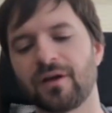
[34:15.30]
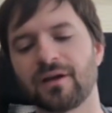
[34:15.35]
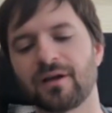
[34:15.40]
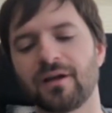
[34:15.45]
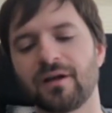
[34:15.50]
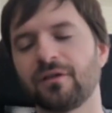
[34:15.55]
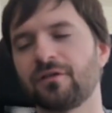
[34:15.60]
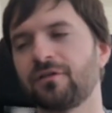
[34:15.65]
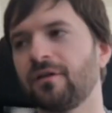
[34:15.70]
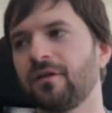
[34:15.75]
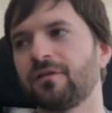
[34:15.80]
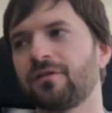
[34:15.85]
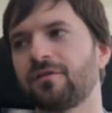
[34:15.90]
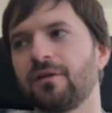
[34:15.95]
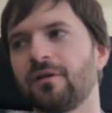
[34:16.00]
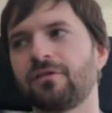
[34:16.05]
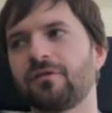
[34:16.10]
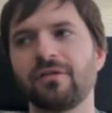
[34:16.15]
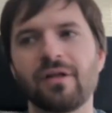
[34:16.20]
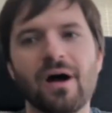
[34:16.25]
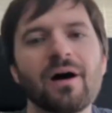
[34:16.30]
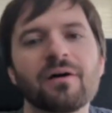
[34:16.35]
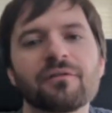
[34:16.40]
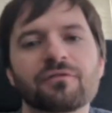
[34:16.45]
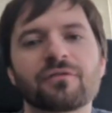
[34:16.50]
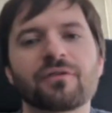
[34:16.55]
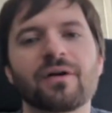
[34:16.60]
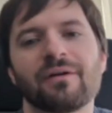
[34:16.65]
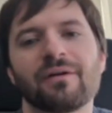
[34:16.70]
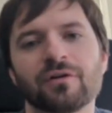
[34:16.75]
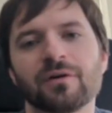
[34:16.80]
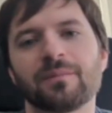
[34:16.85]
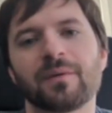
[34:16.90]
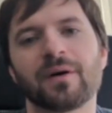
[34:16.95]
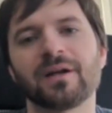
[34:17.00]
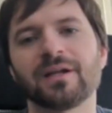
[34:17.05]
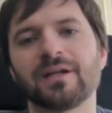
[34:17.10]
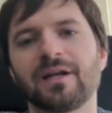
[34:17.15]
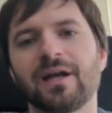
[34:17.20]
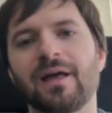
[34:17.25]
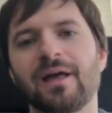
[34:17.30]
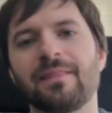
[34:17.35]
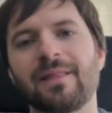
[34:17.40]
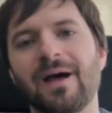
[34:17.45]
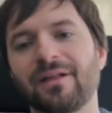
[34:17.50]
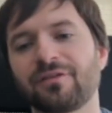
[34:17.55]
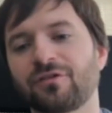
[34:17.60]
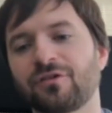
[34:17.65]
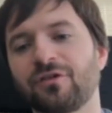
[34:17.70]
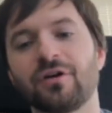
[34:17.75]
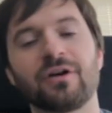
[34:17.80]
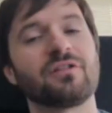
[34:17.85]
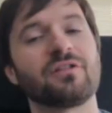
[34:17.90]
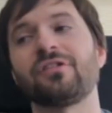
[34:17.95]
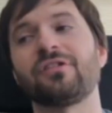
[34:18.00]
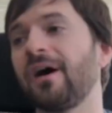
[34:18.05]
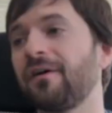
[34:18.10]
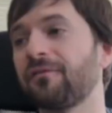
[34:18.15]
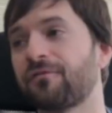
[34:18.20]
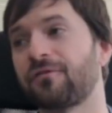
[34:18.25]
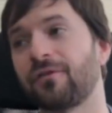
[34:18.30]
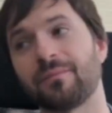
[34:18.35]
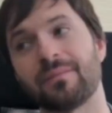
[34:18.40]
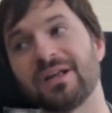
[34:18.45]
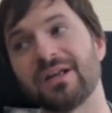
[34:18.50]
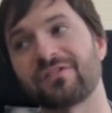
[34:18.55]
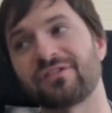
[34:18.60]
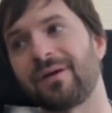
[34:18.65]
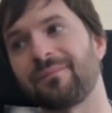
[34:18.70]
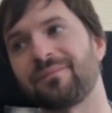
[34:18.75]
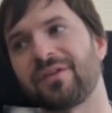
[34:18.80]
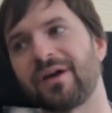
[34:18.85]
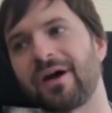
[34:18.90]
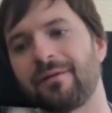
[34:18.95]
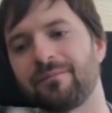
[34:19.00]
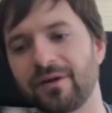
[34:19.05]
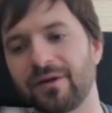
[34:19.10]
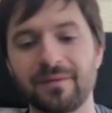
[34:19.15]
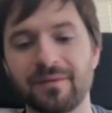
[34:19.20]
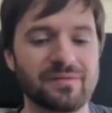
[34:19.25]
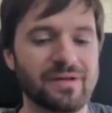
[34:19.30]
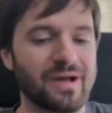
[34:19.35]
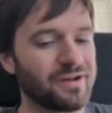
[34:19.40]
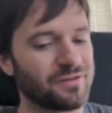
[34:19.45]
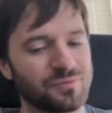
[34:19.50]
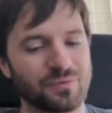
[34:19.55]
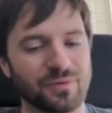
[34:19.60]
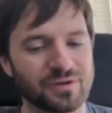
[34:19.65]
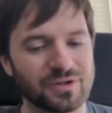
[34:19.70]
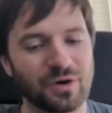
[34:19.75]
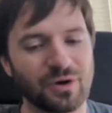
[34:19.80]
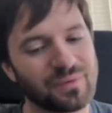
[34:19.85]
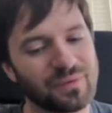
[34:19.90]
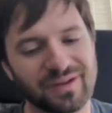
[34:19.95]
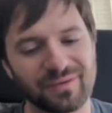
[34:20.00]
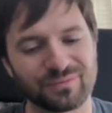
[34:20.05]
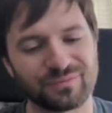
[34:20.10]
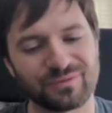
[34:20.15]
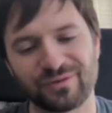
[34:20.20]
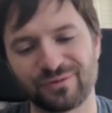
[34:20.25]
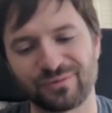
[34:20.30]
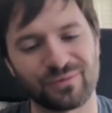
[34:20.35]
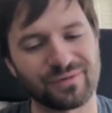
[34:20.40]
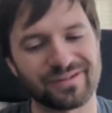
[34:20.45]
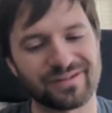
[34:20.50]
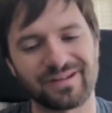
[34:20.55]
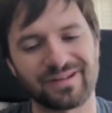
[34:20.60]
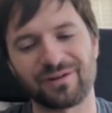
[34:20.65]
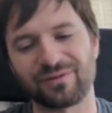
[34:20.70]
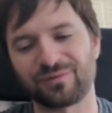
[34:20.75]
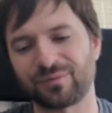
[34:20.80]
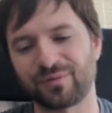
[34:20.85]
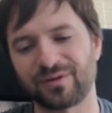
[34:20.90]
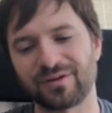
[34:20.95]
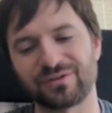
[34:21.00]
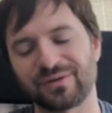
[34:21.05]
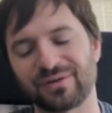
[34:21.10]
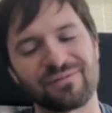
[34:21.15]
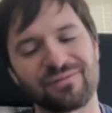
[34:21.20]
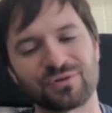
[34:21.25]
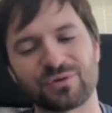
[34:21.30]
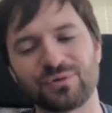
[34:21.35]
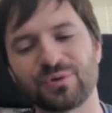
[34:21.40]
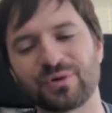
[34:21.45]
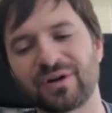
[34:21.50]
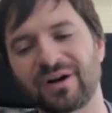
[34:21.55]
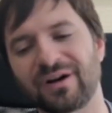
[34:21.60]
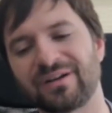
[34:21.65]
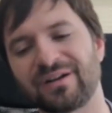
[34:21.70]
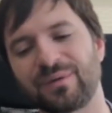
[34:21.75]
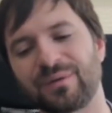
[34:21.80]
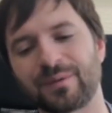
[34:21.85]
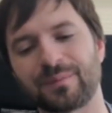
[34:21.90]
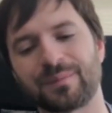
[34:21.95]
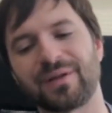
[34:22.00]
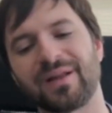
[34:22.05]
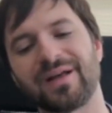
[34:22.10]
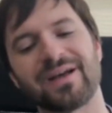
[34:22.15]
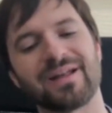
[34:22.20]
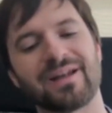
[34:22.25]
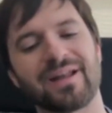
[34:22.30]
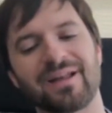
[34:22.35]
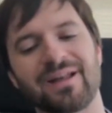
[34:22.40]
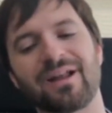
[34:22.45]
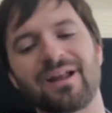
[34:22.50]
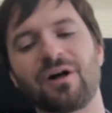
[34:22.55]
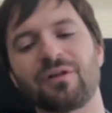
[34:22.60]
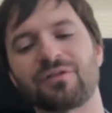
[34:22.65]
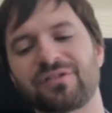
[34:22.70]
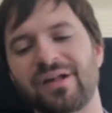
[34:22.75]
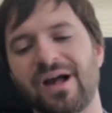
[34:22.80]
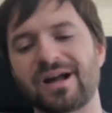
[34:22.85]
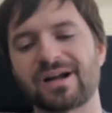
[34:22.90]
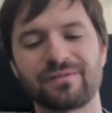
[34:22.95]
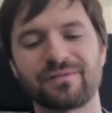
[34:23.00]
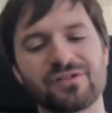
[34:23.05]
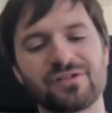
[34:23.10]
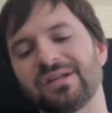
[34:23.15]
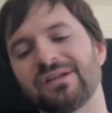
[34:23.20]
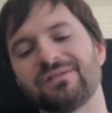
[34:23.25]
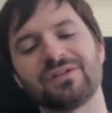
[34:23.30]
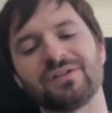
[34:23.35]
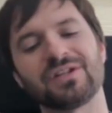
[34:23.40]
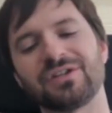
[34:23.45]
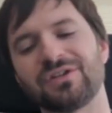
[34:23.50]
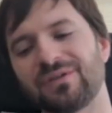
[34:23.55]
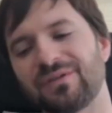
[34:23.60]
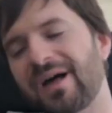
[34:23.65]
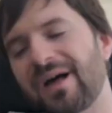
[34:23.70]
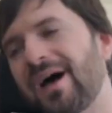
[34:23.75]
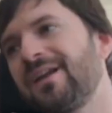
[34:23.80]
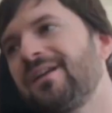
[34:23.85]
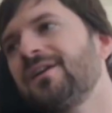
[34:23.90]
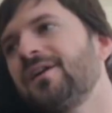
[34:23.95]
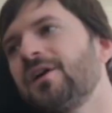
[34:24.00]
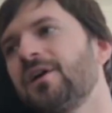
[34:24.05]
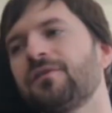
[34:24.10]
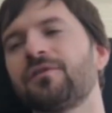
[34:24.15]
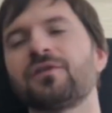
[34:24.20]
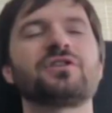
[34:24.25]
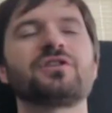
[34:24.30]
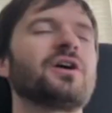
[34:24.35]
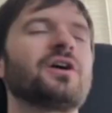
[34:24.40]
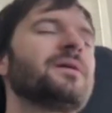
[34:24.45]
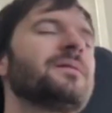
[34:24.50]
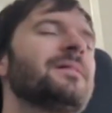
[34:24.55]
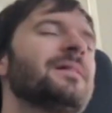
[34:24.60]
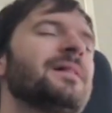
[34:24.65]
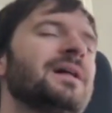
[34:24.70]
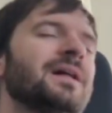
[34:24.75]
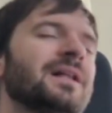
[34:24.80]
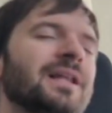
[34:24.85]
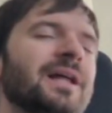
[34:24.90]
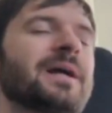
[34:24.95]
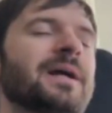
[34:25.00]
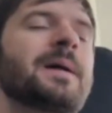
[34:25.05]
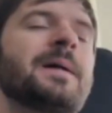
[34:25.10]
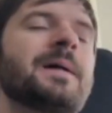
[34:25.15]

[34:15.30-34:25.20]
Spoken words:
It's not for everybody, and that's good. It's not for me sometimes. Sometimes I just want to go and I just want to draft a cool card and I want to play it, and I'll sacrifice EV to do that for sure. Like